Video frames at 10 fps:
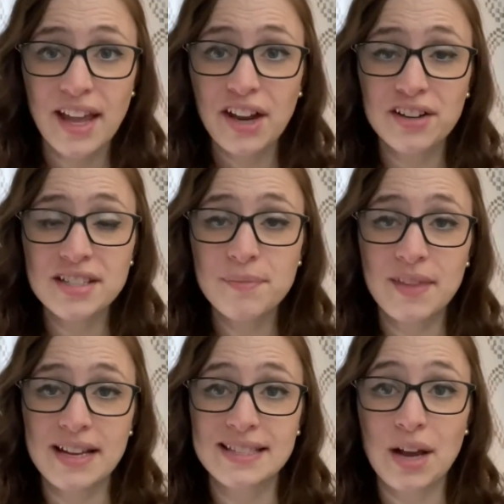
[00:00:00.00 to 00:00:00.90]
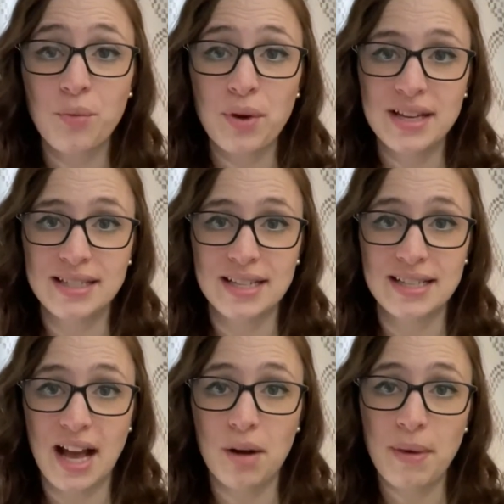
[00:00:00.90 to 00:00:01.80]
Here are some things that we did
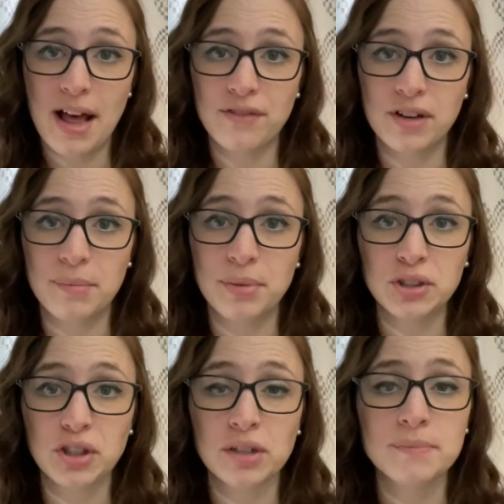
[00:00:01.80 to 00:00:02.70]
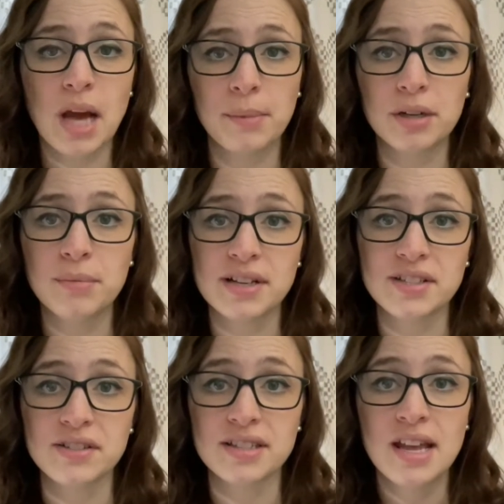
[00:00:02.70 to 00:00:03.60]
to help Evelyn build her abdominal
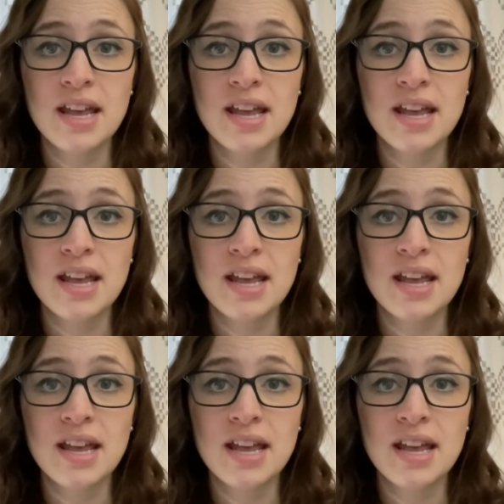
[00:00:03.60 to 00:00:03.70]
muscles